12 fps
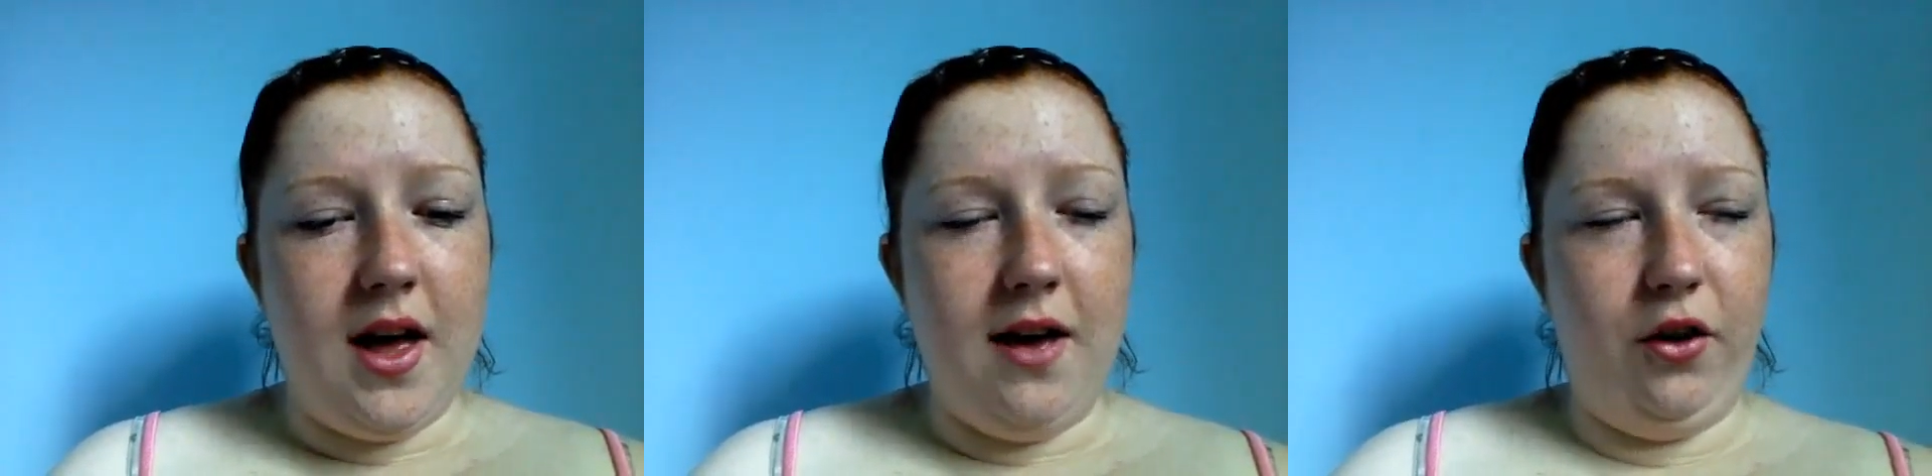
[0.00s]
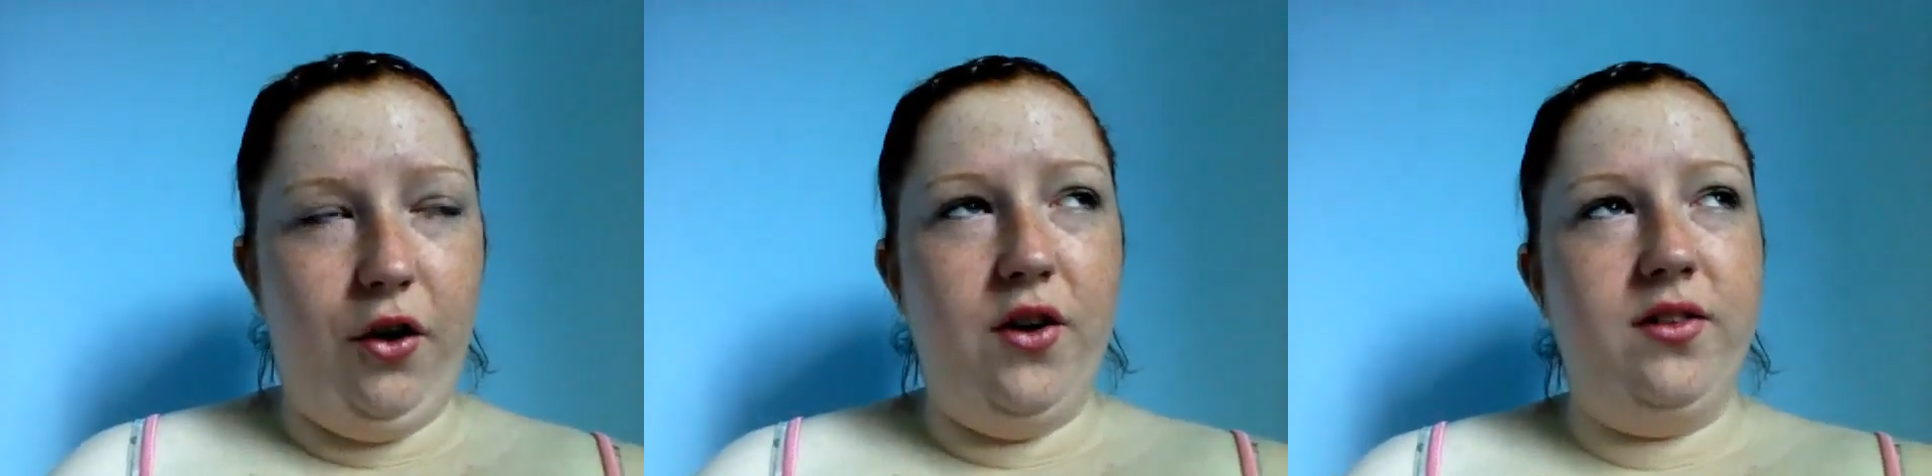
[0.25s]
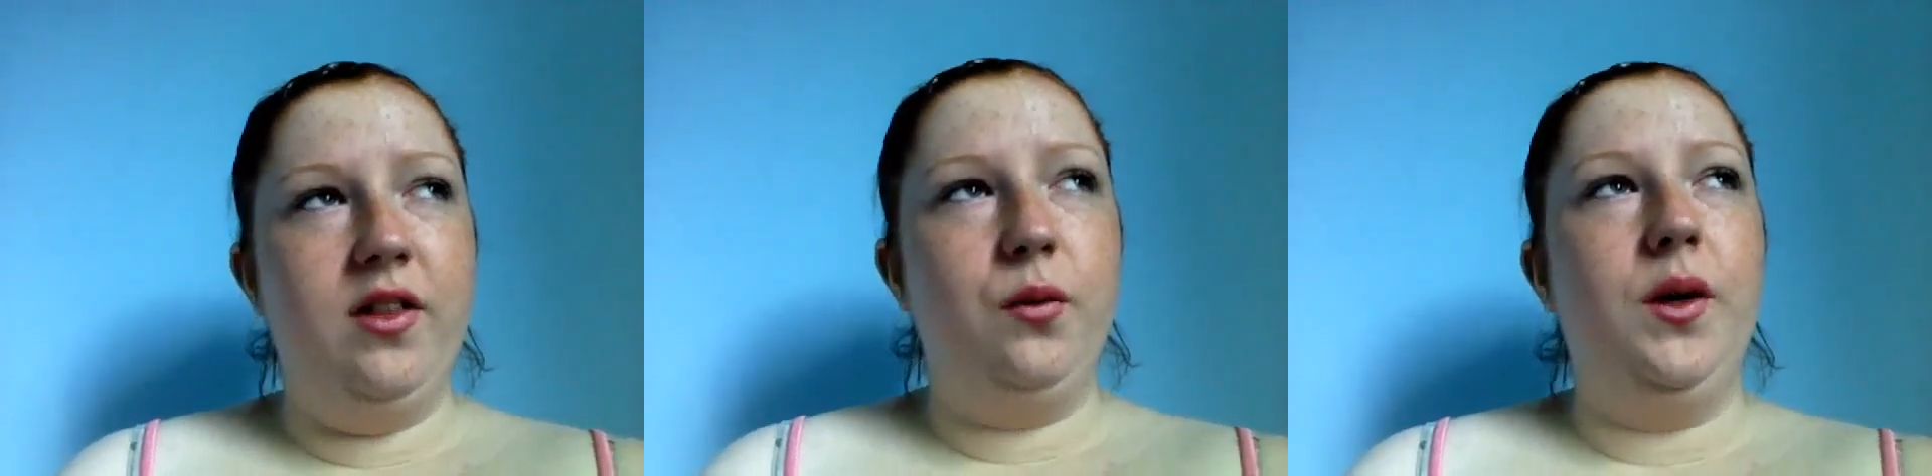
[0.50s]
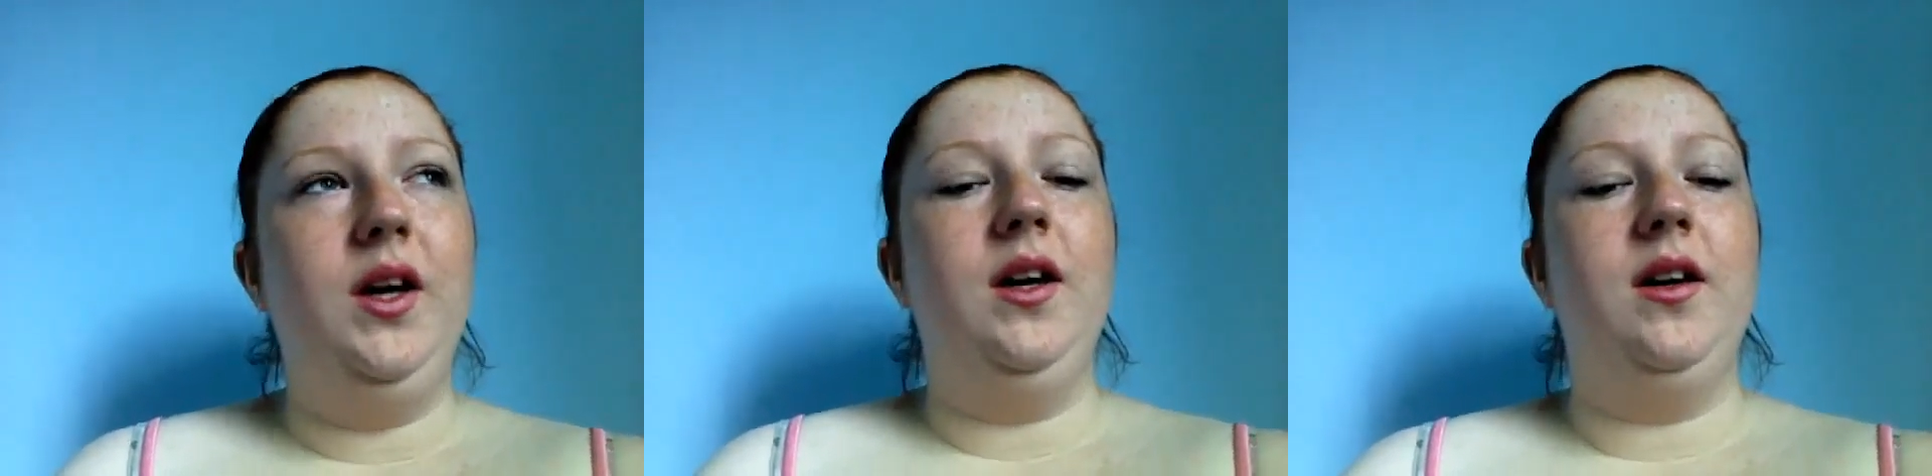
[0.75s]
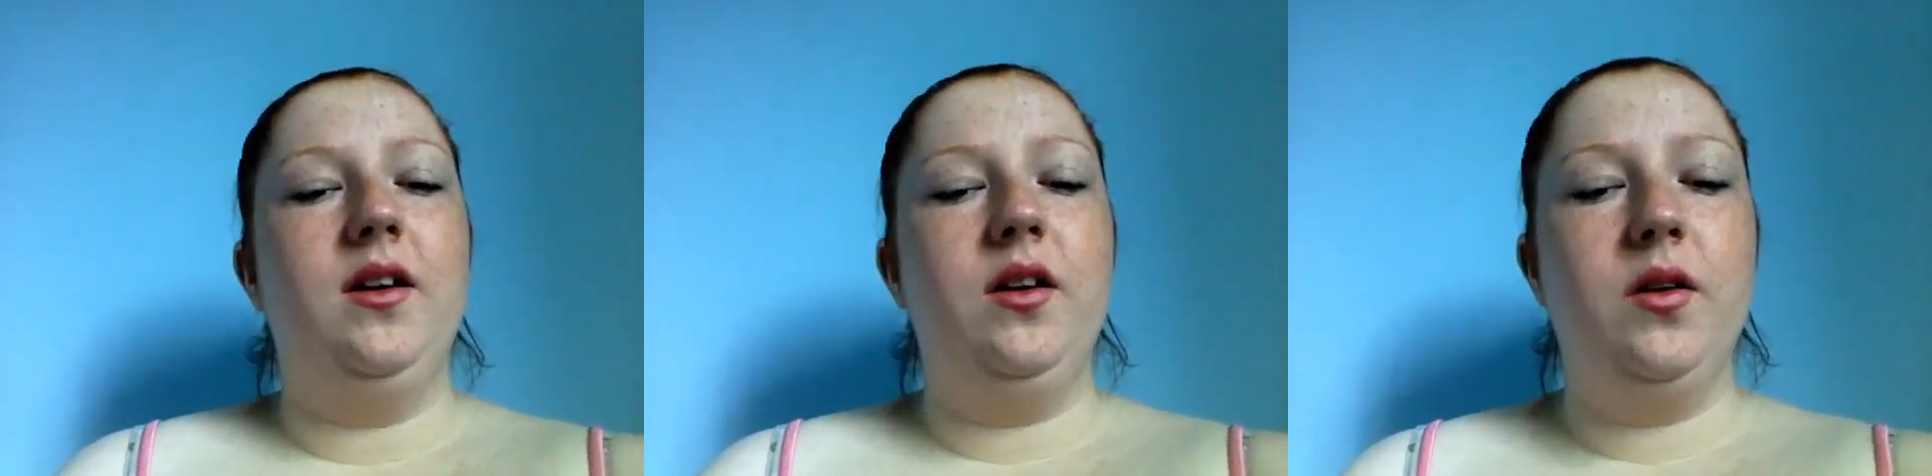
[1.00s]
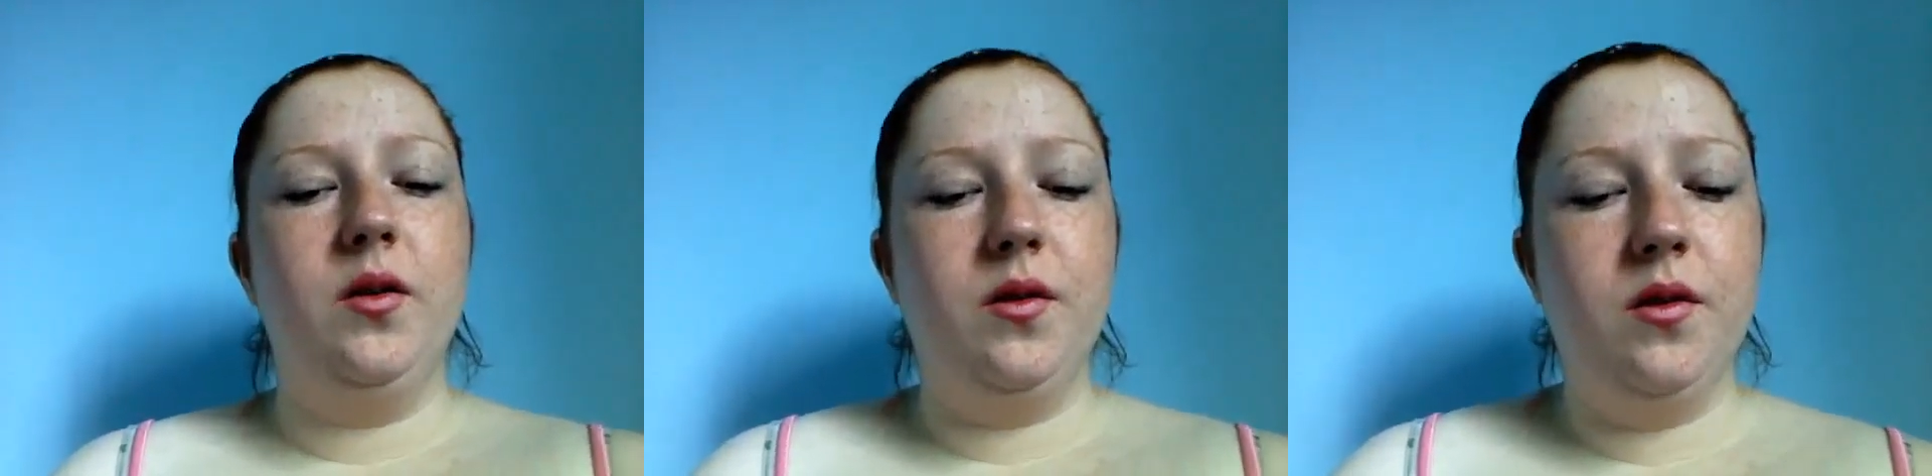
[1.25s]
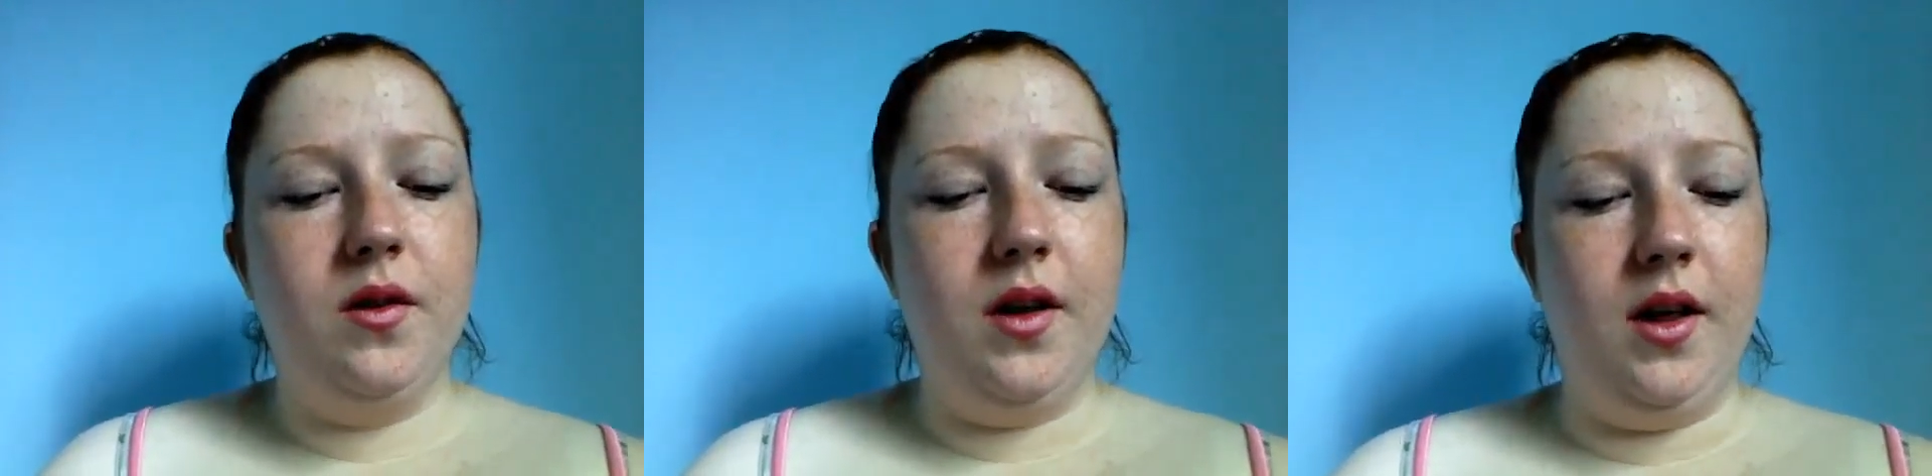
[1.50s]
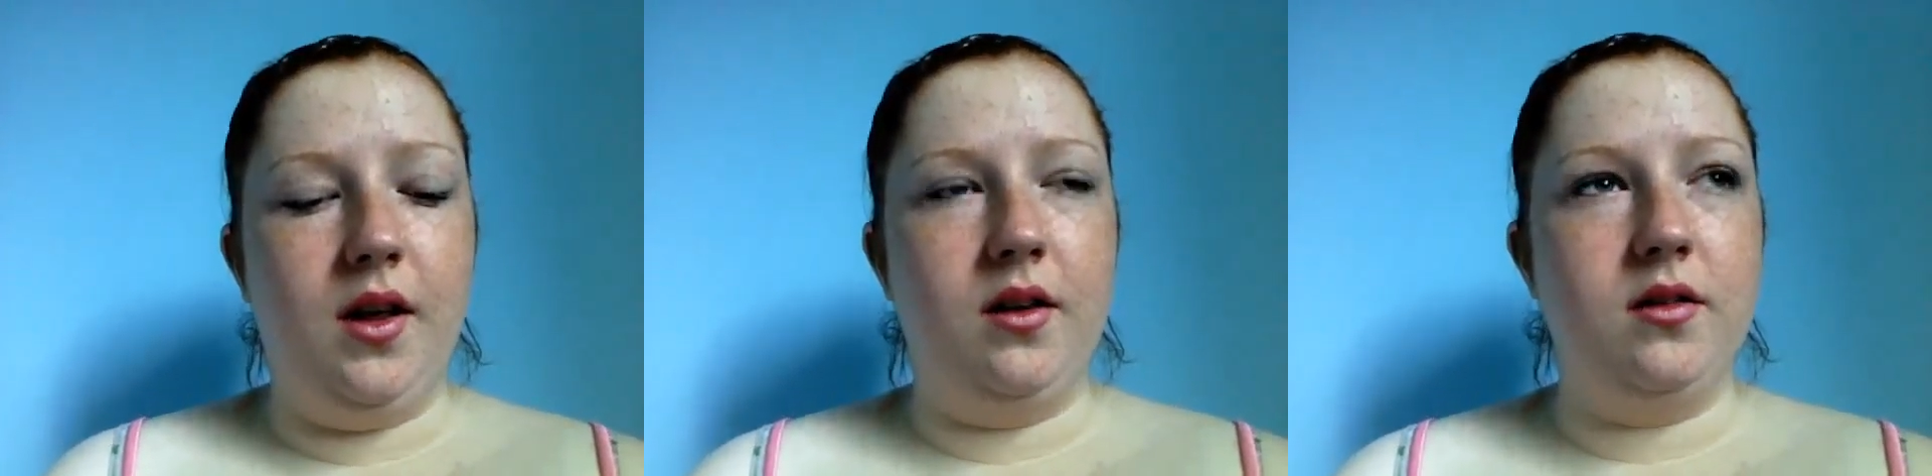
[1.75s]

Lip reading: have a great rest of the week,